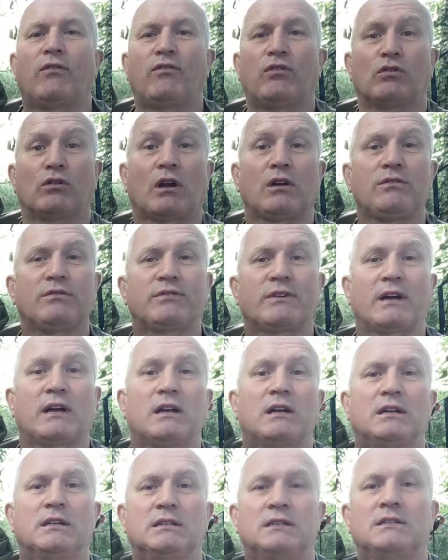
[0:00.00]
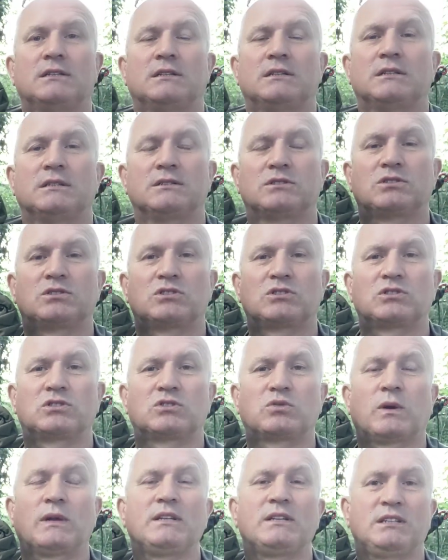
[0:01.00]
for over
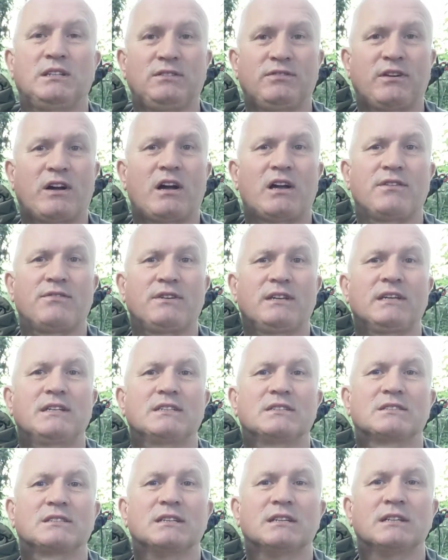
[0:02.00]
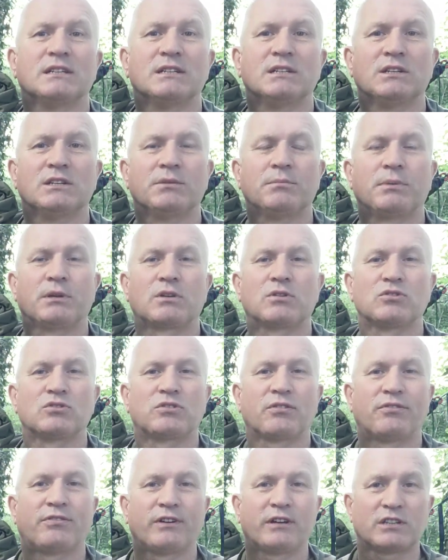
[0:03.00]
25 years
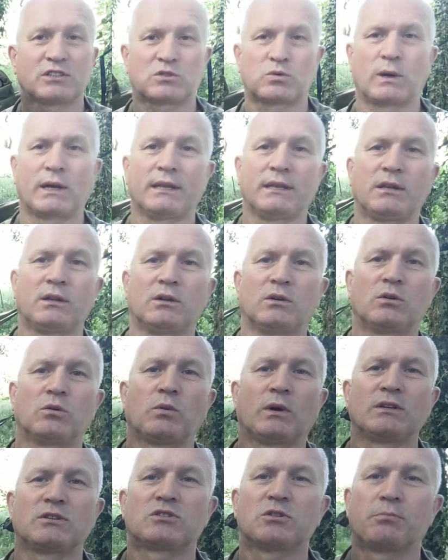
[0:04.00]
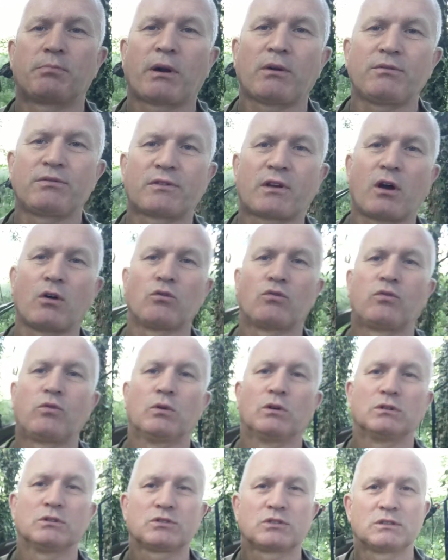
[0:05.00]
because the first one went to both Gulf
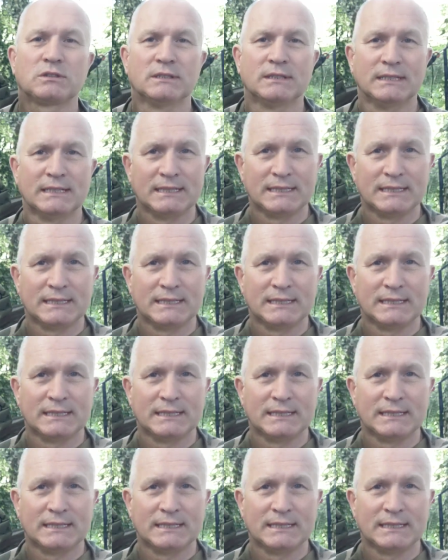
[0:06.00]
Wars.